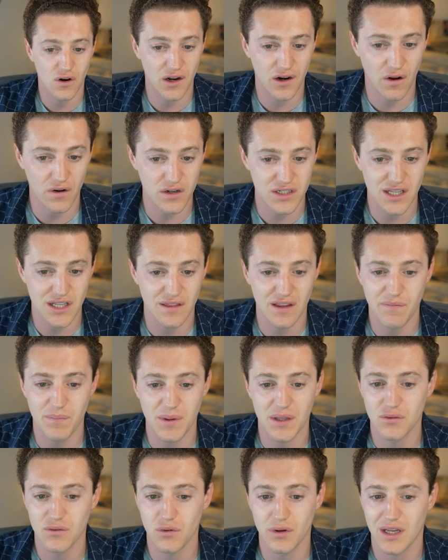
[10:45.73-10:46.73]
And honestly, they've
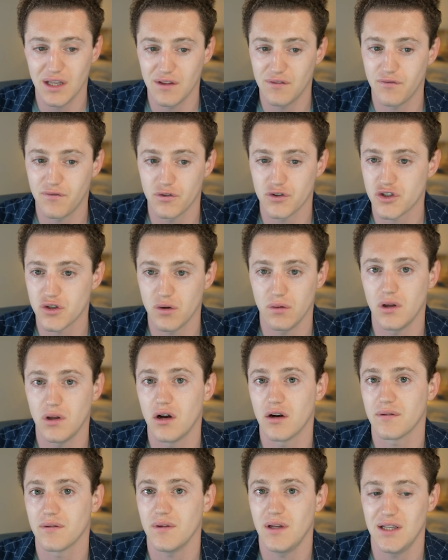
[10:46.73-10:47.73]
been doing it for so
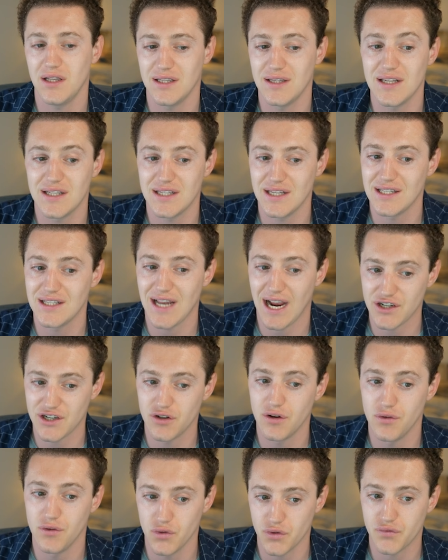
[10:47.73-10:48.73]
long. It's
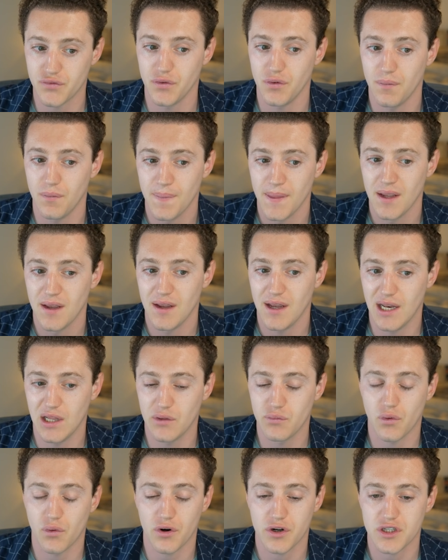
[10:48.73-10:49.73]
actually useful and
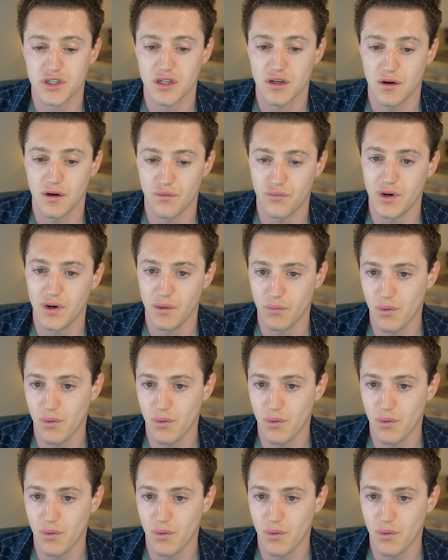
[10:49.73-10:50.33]
it works really